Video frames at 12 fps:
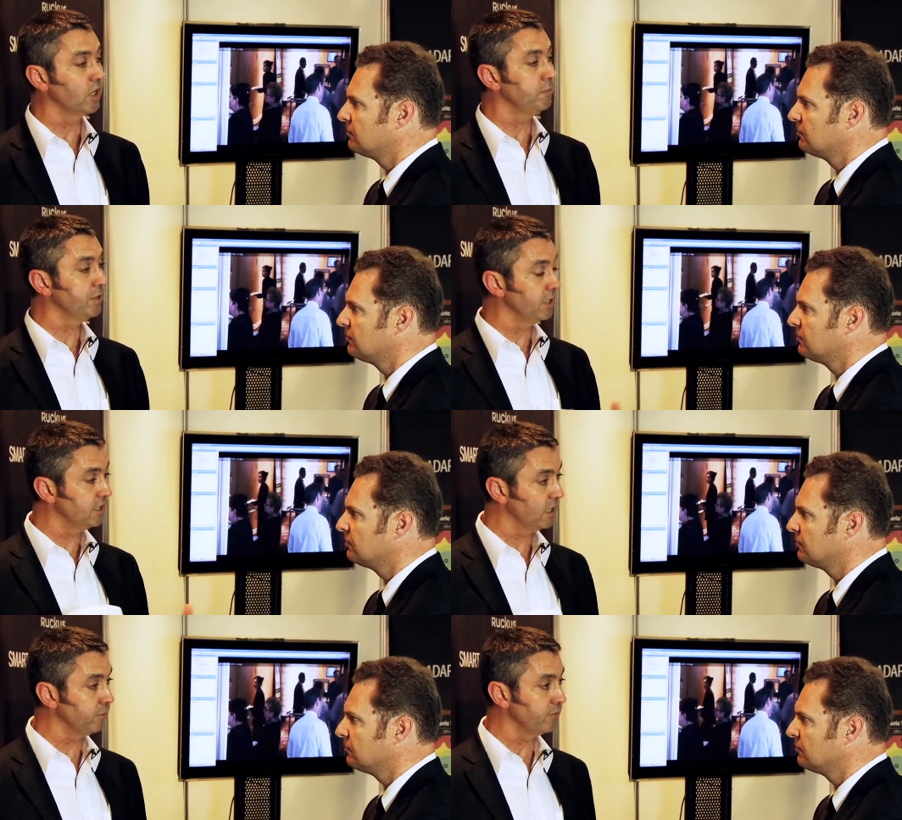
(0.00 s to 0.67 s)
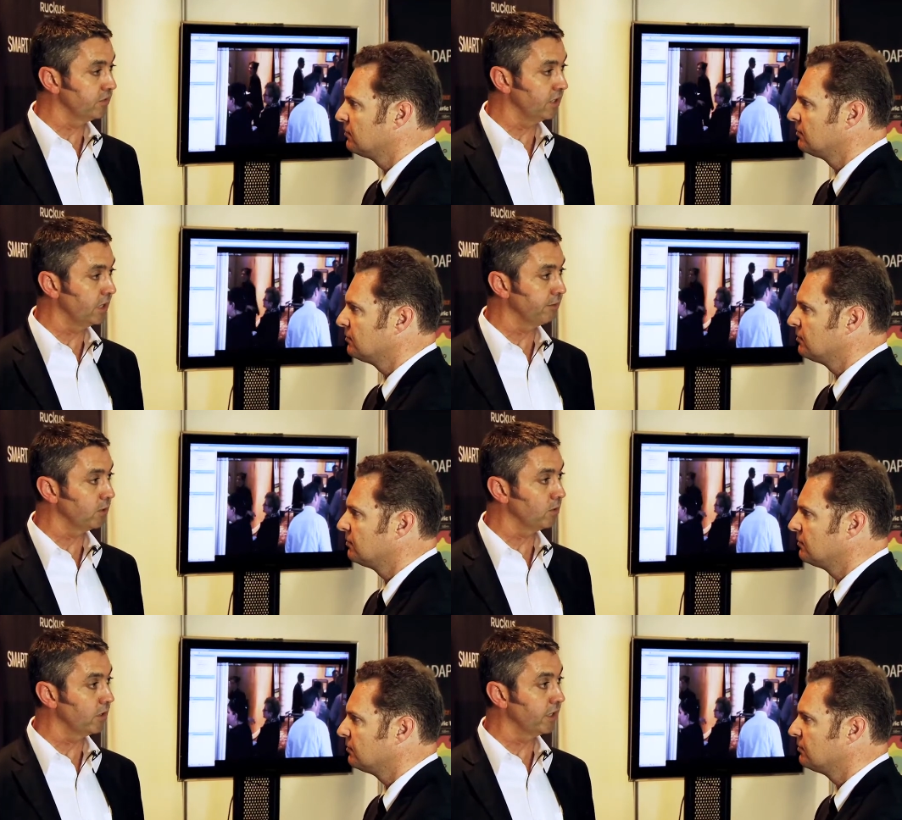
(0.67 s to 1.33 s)
Speaker 1: IP cameras are now
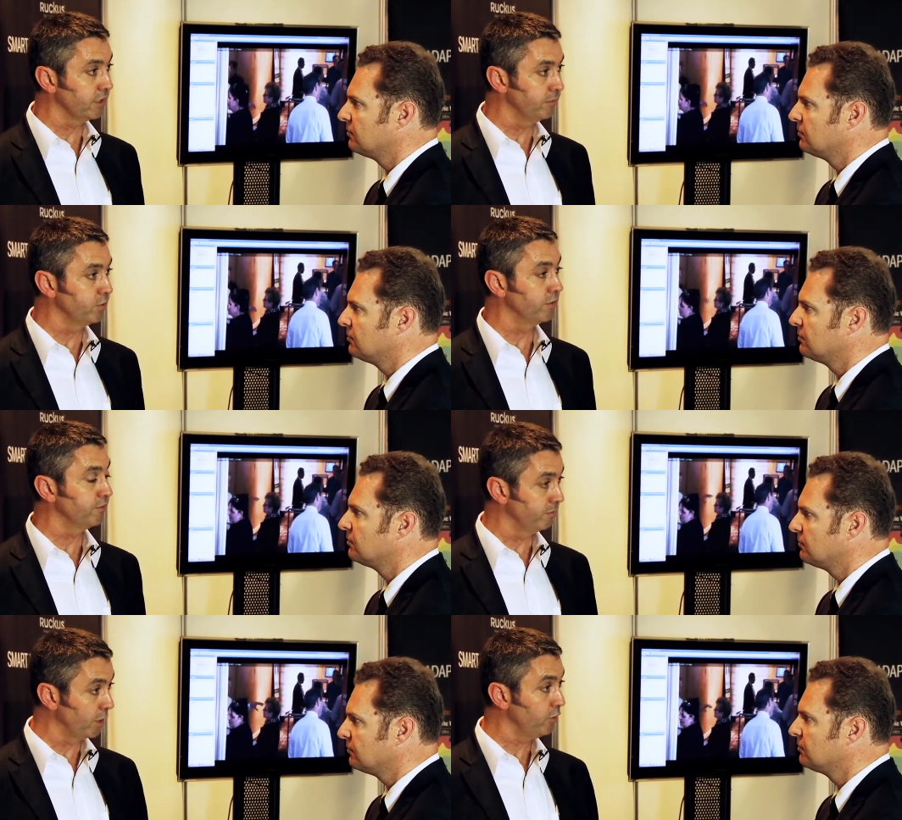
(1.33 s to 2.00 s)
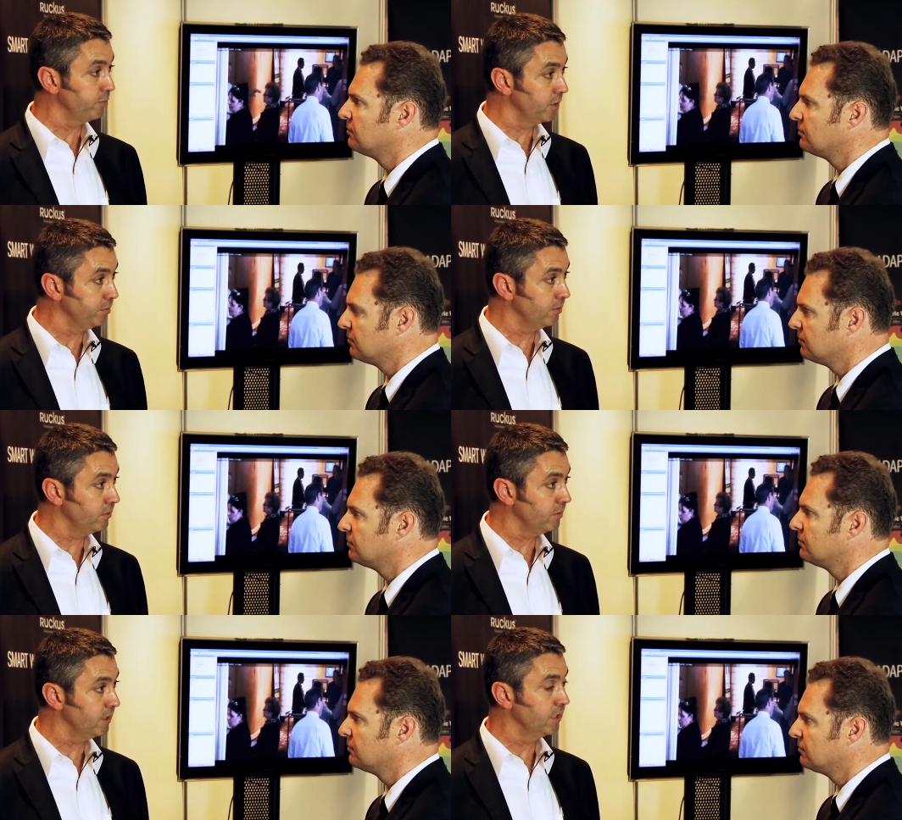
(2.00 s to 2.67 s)
requiring input from both people.
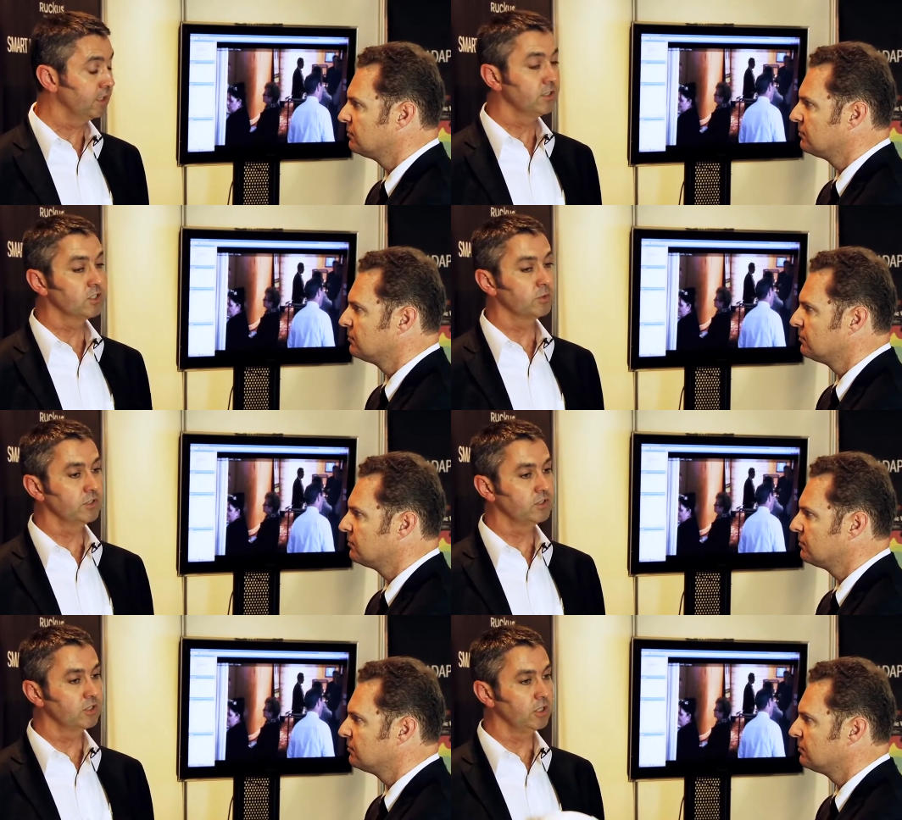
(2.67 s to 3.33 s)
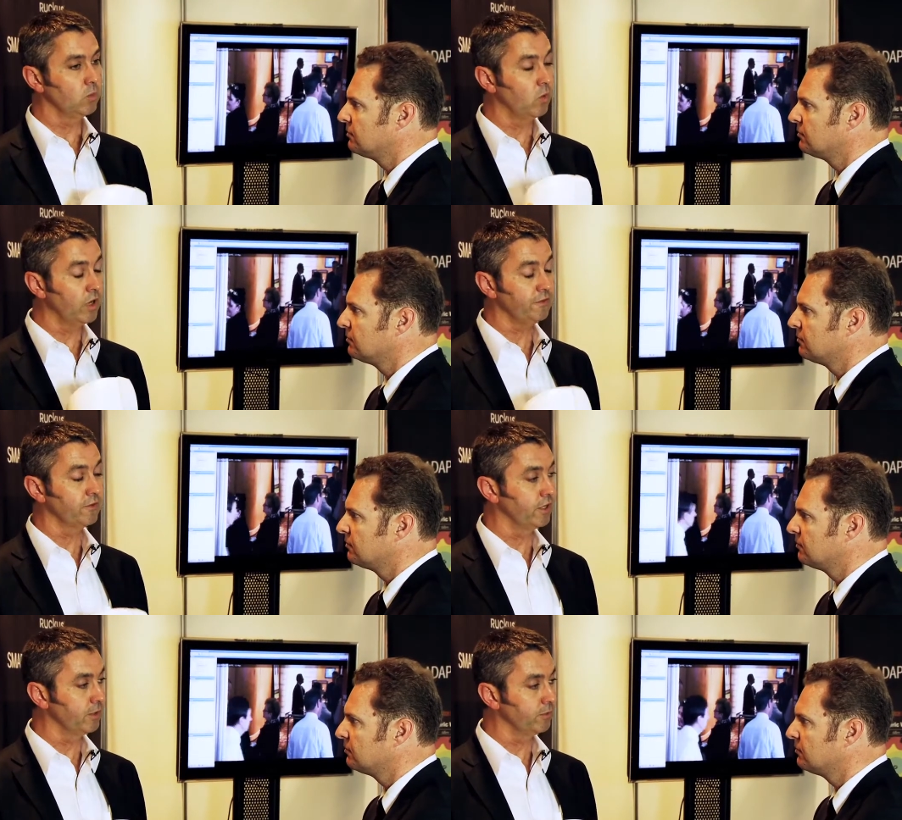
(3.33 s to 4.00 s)
So we're seeing
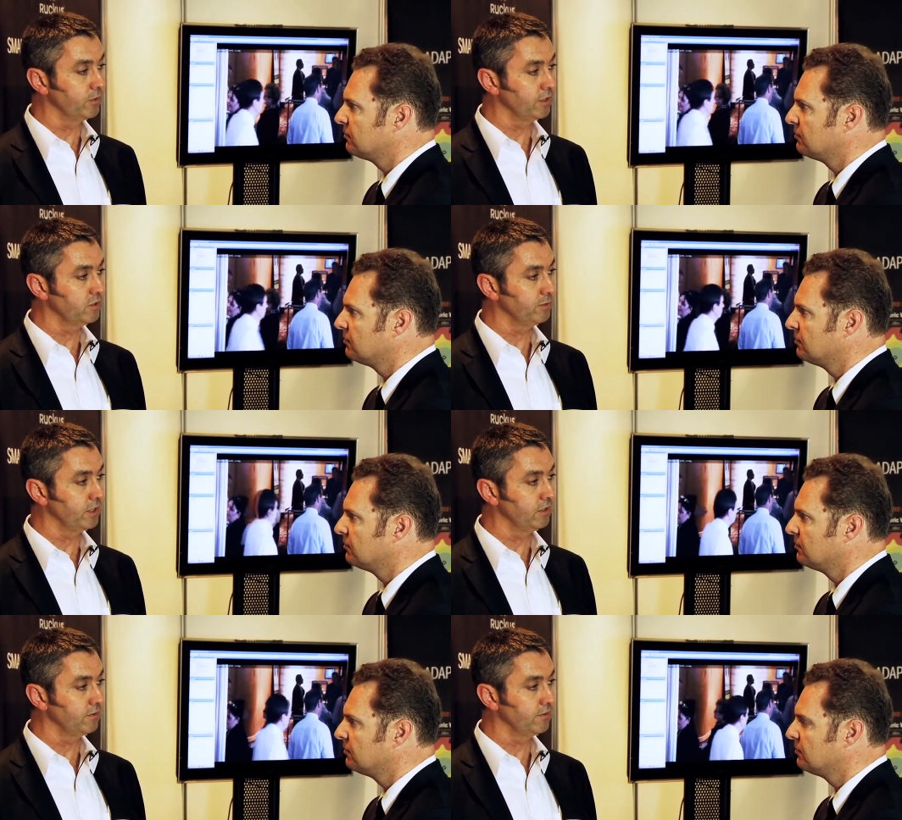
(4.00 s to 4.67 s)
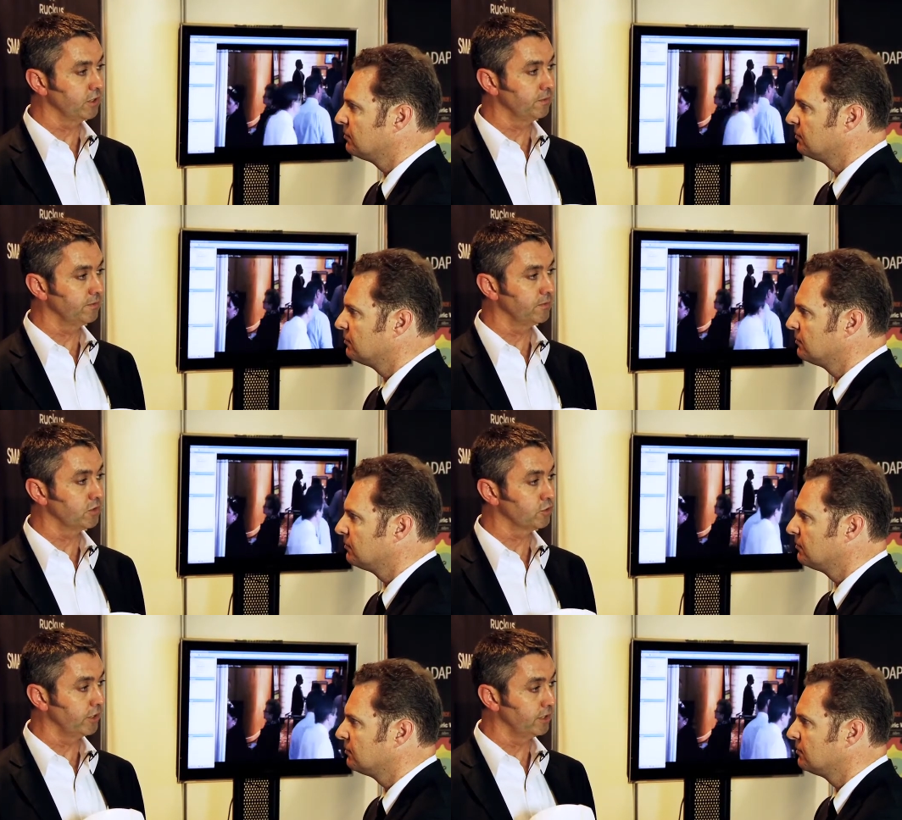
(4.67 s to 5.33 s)
Wi-Fi networks being developed to
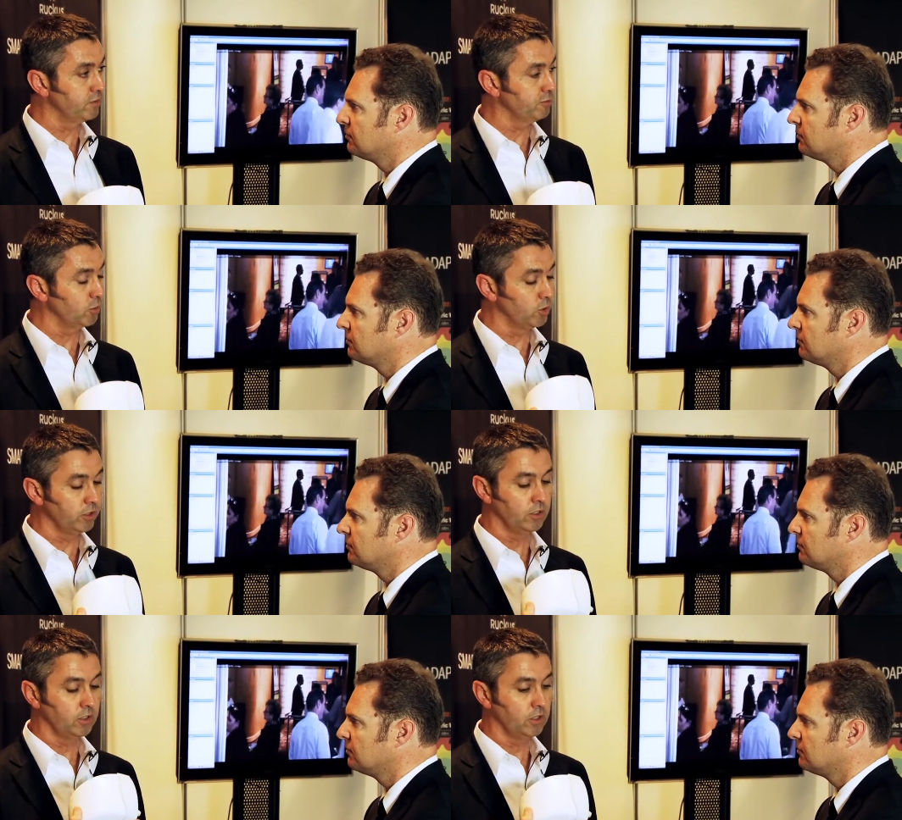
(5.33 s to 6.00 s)
transport